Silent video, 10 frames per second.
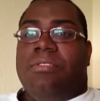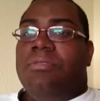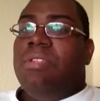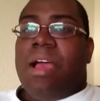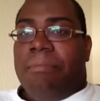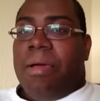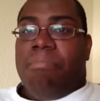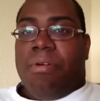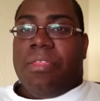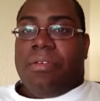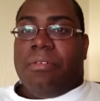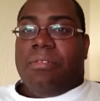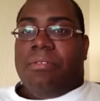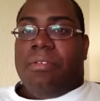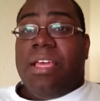You not my brother.
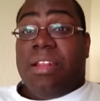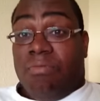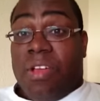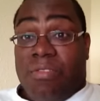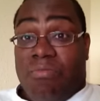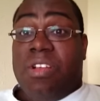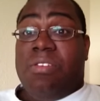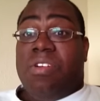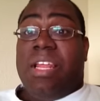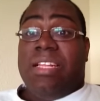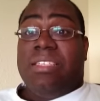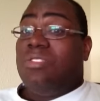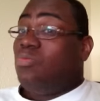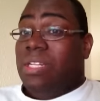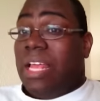In a real related
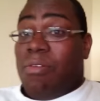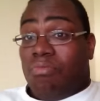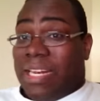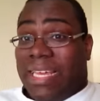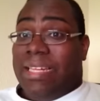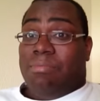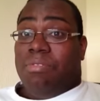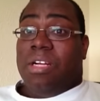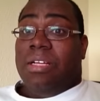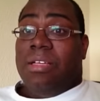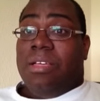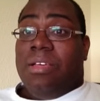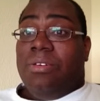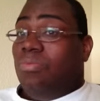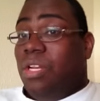sense, we not related, bruh.
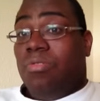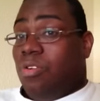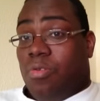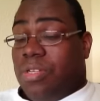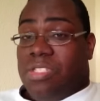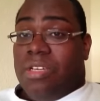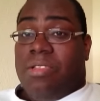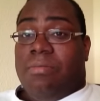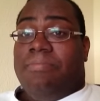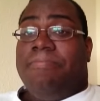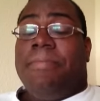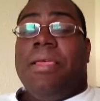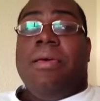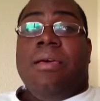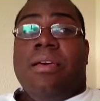We don't know each other.
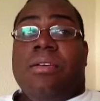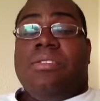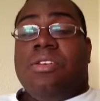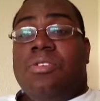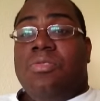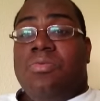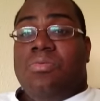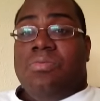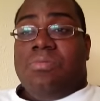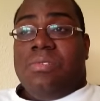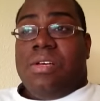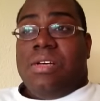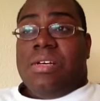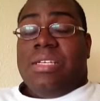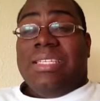So,
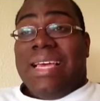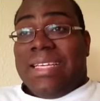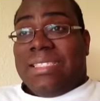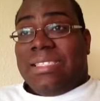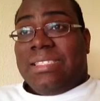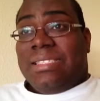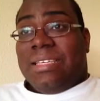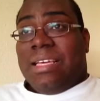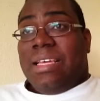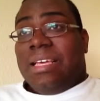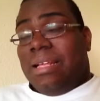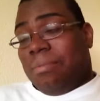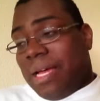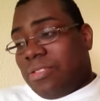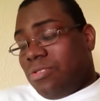yes,
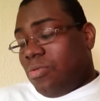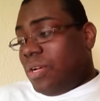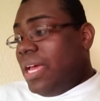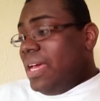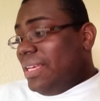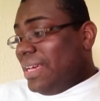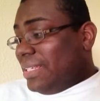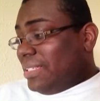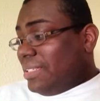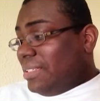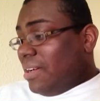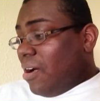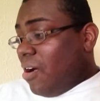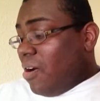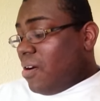getting back to the story, yes,
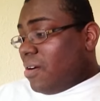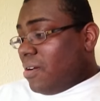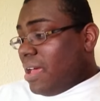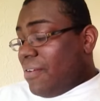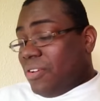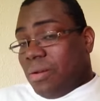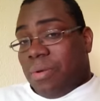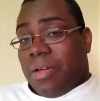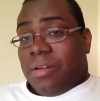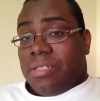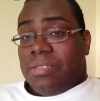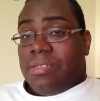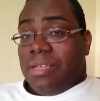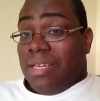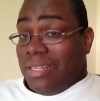there are African
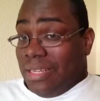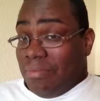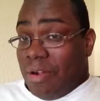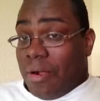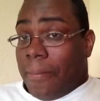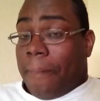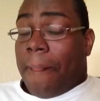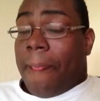Americans in Denmark.